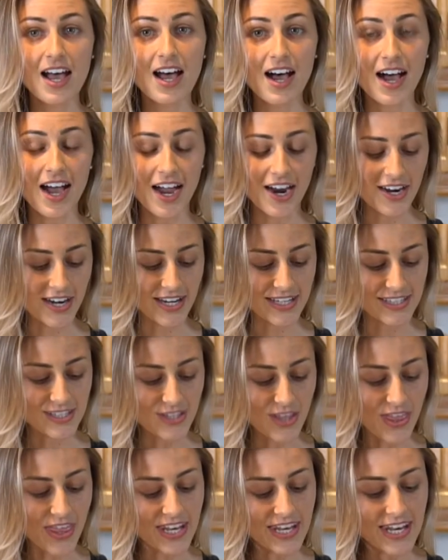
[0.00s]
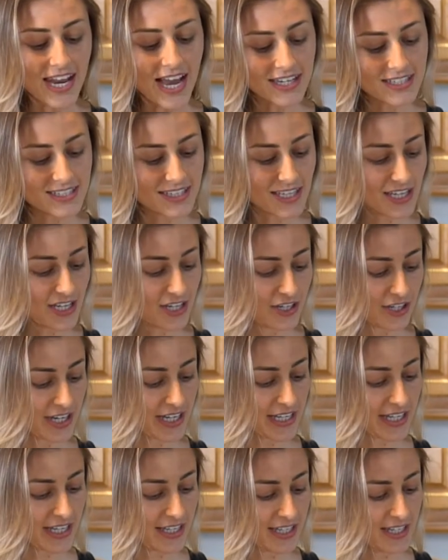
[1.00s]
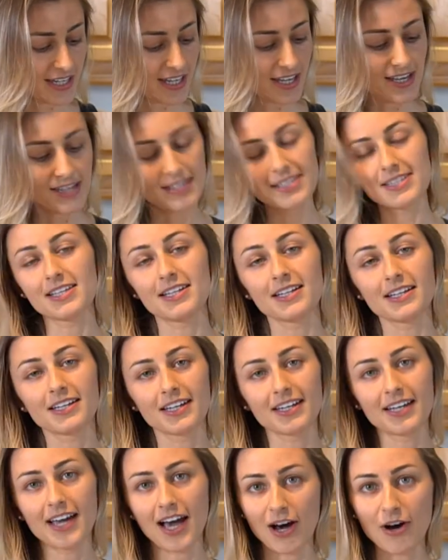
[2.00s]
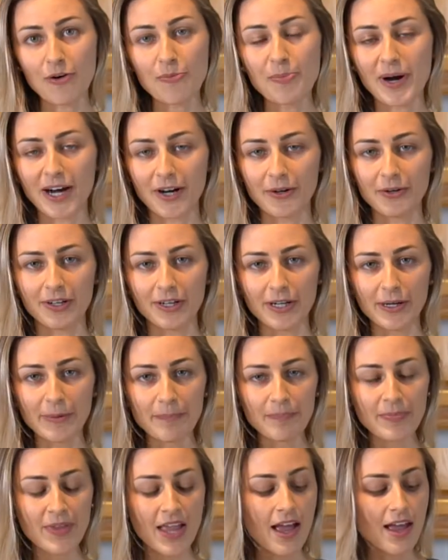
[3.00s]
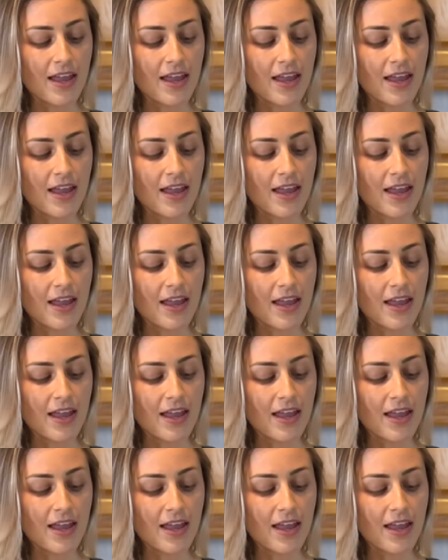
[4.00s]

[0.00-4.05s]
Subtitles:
Alright, so the next ingredient is the cacao powder.